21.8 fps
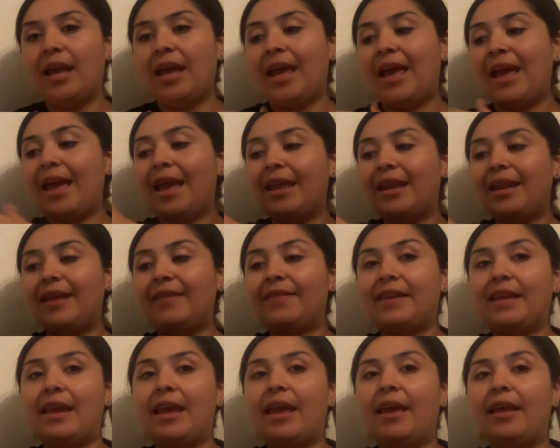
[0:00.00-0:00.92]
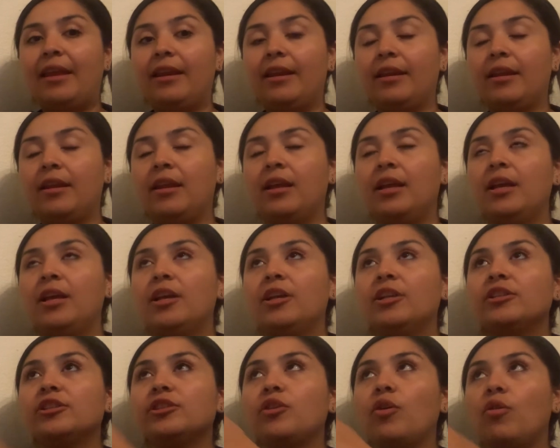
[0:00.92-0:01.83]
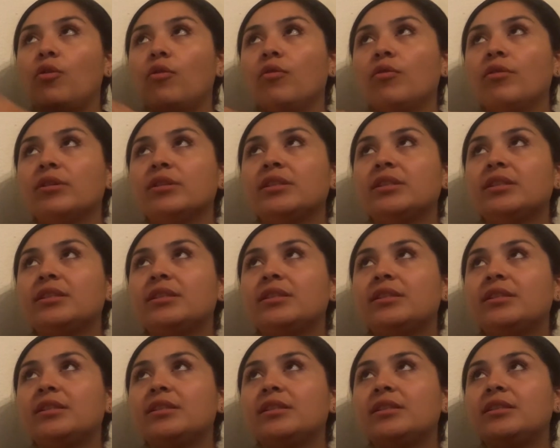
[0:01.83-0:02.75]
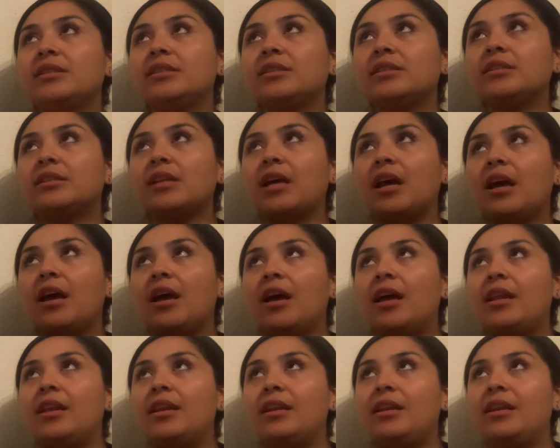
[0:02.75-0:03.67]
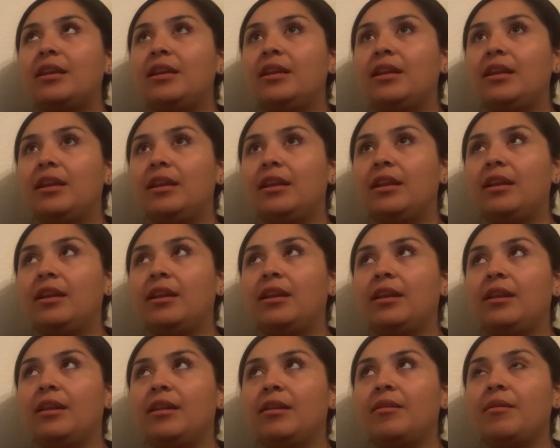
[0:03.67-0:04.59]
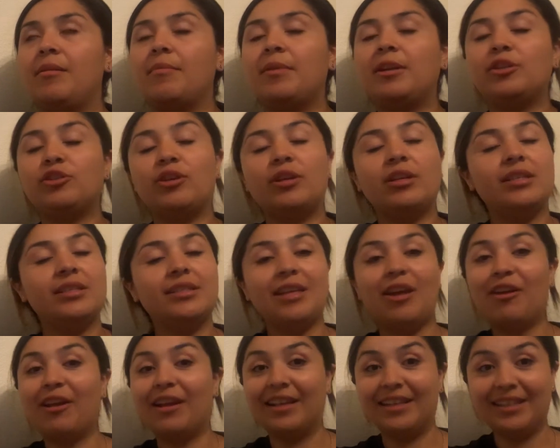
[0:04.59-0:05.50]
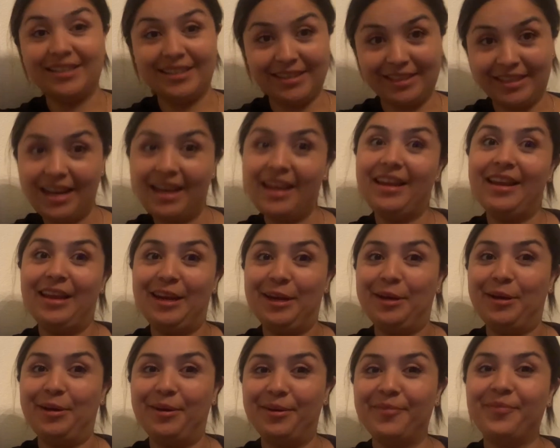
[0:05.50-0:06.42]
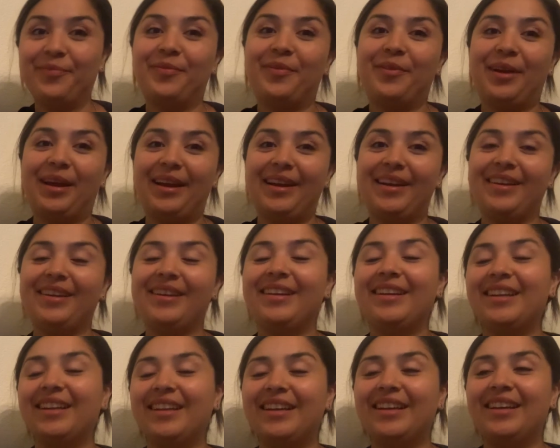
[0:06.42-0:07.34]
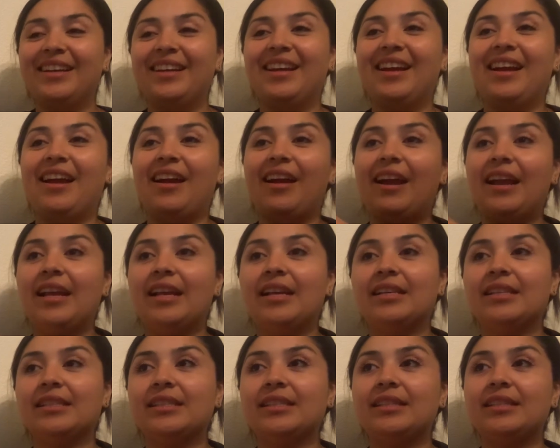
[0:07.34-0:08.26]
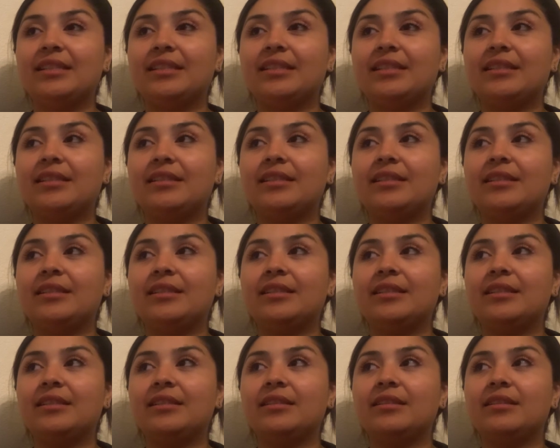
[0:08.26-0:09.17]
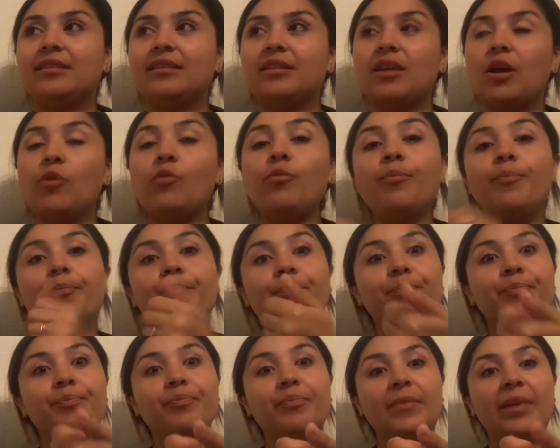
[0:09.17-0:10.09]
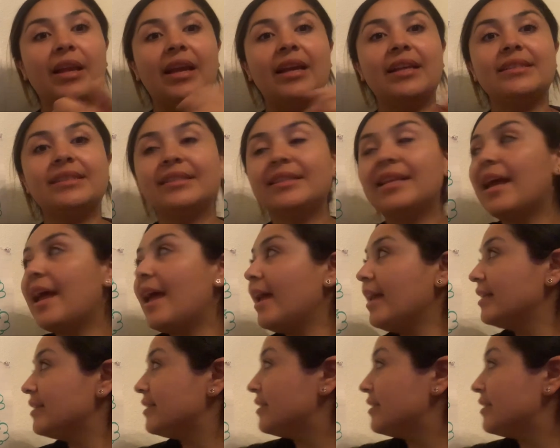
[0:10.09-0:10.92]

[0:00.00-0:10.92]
and at the end. So, sun. I'm not trying to sound like a snake here, right? All right. Oh, it's the S